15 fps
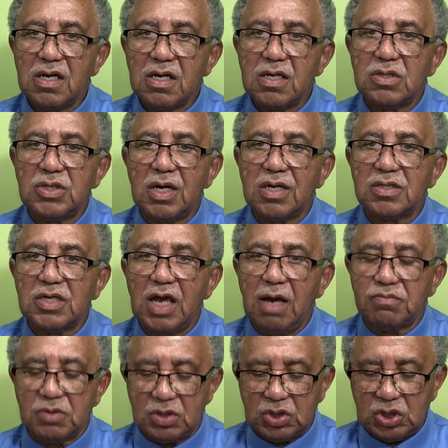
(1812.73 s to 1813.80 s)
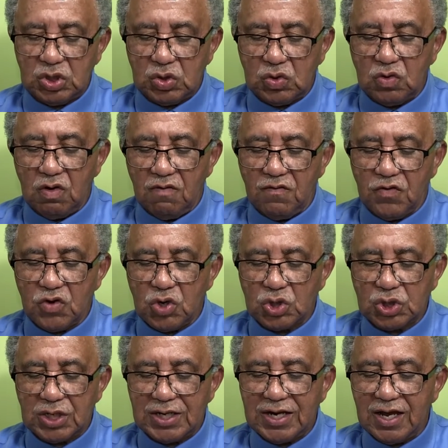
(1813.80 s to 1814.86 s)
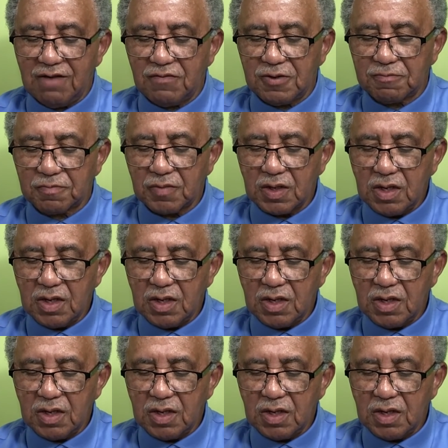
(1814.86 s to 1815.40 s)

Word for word: in John chapter 2, verse 11.